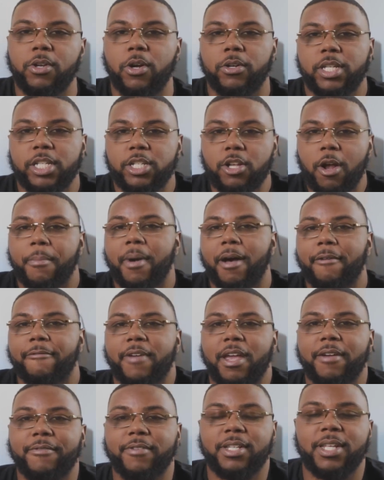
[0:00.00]
These are my
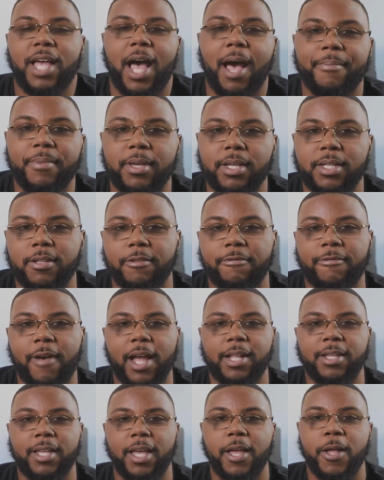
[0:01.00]
favorite topics. The
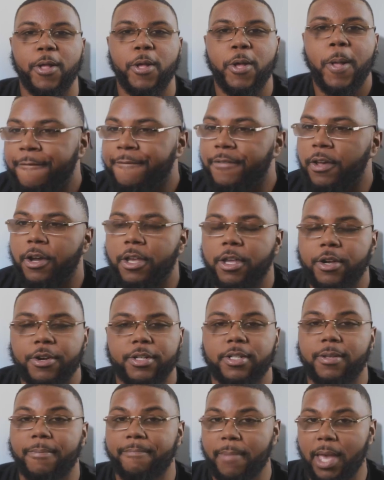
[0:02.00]
fact that failure
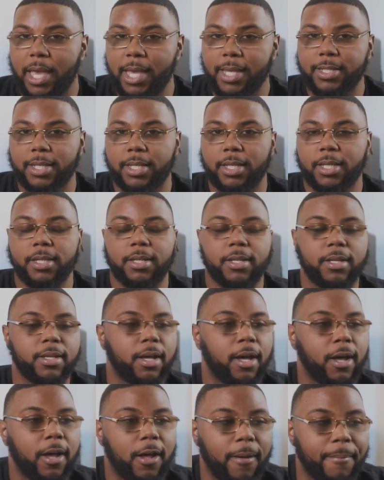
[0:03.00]
is amazing.
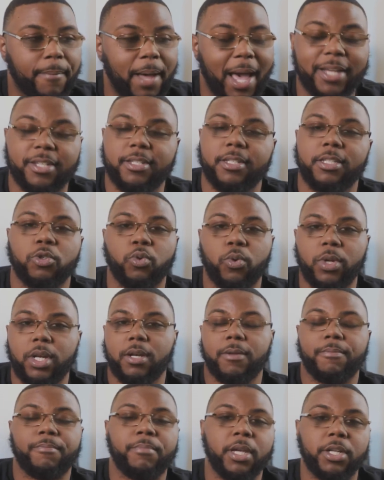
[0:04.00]
I actually
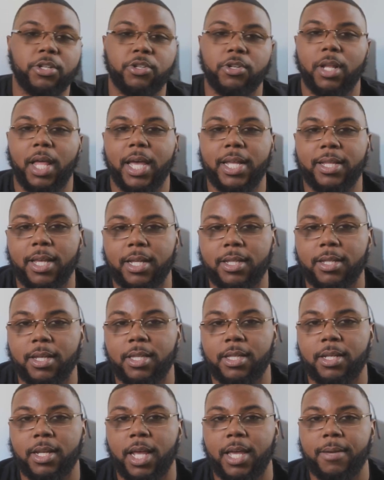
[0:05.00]
tweeted a picture like that the
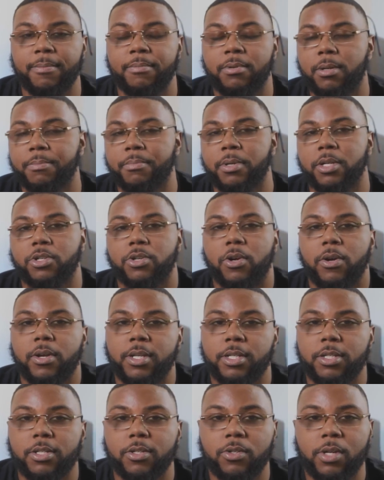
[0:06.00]
other day, put a picture on
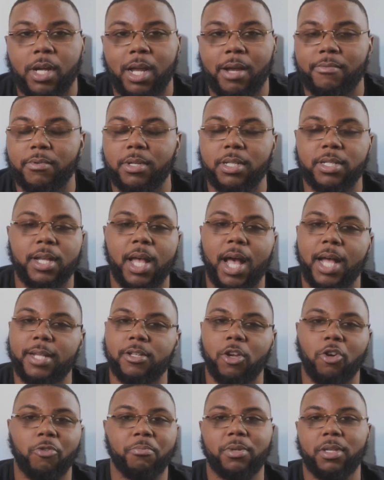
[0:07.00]
Instagram where this guy
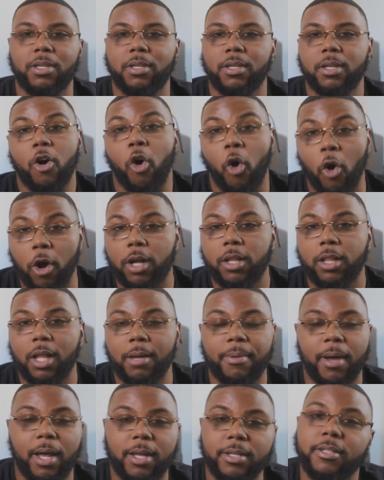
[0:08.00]
told me on
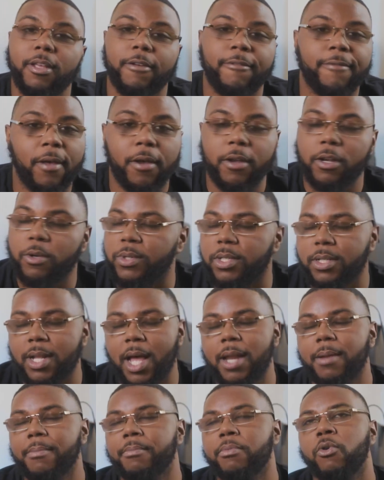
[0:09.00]
Clubhouse that failure was
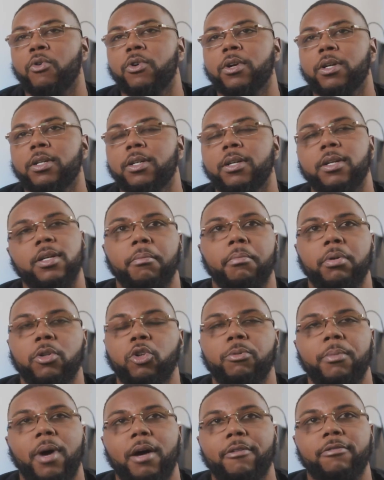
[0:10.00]
not important.
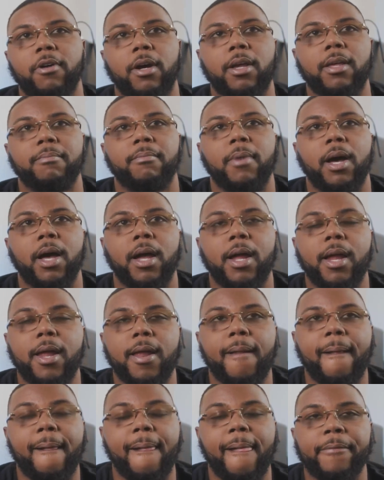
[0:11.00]
Blew my fucking mind.
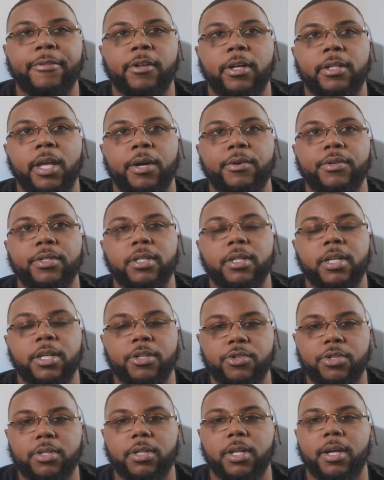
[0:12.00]
I thought that was an
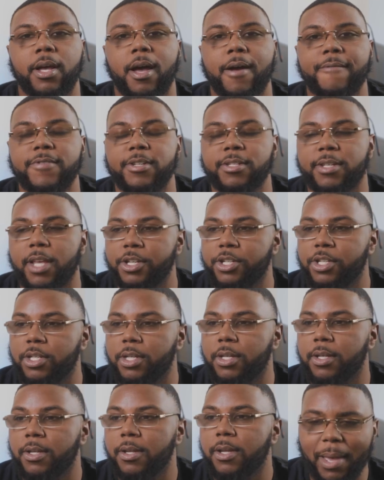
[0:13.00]
interesting
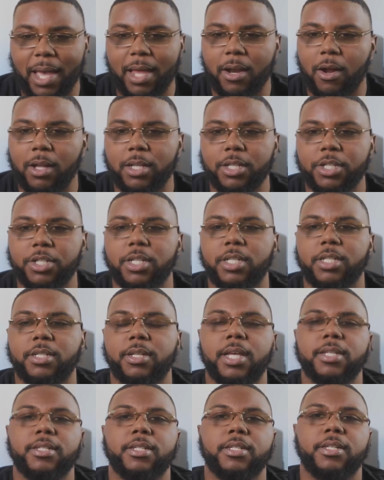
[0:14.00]
conversation. Man, all this shit is
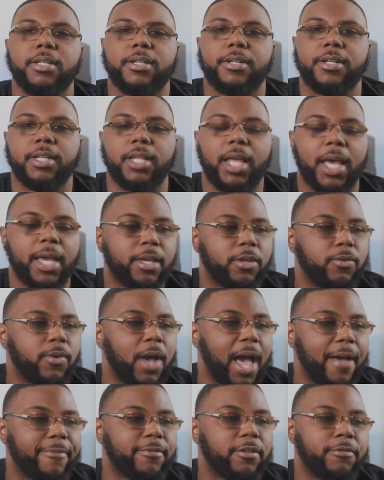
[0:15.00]
necessary. Like, you
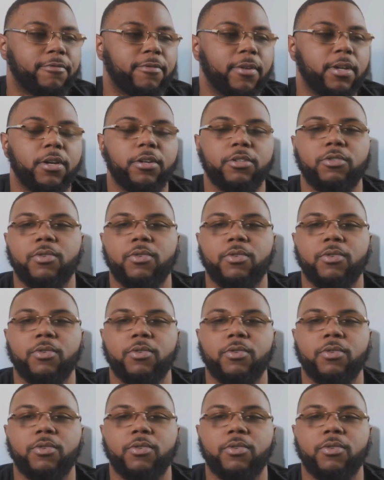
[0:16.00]
have to fail.